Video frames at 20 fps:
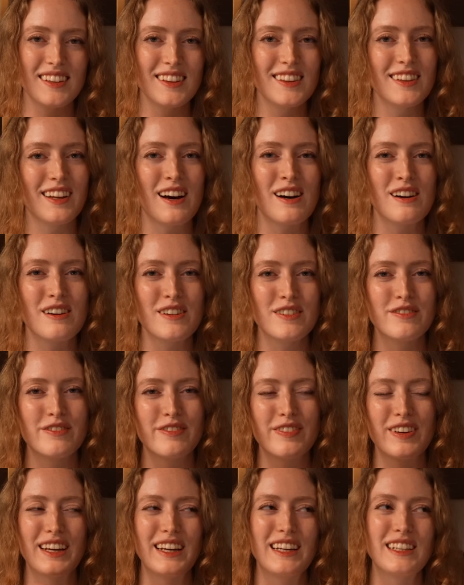
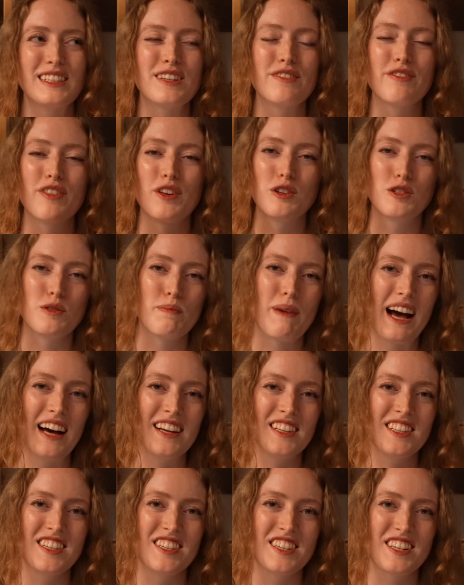love each of those
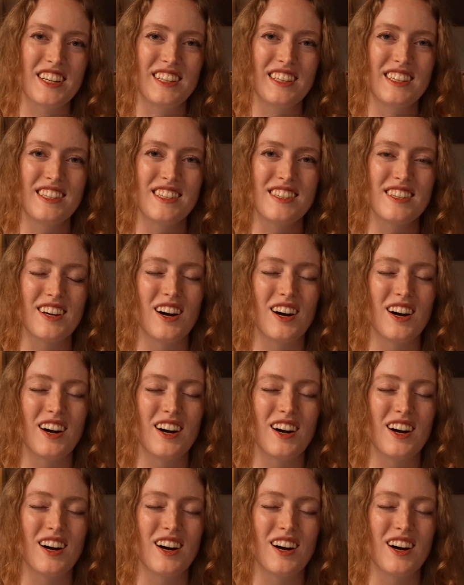passages